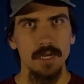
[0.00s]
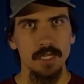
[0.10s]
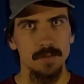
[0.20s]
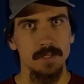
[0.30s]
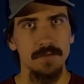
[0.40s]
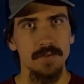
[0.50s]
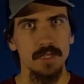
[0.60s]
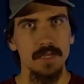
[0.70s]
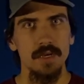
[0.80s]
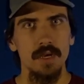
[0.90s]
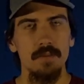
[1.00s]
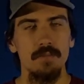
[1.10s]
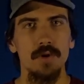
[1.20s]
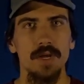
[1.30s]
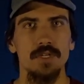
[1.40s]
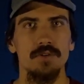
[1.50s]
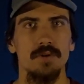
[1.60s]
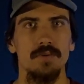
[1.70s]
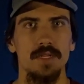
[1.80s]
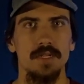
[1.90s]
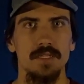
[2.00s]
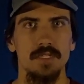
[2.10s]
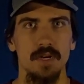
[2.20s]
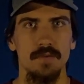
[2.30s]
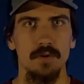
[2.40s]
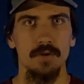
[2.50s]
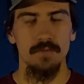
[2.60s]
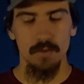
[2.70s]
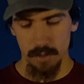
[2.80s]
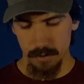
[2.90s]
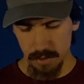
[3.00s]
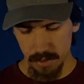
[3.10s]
specifically more Android-related software for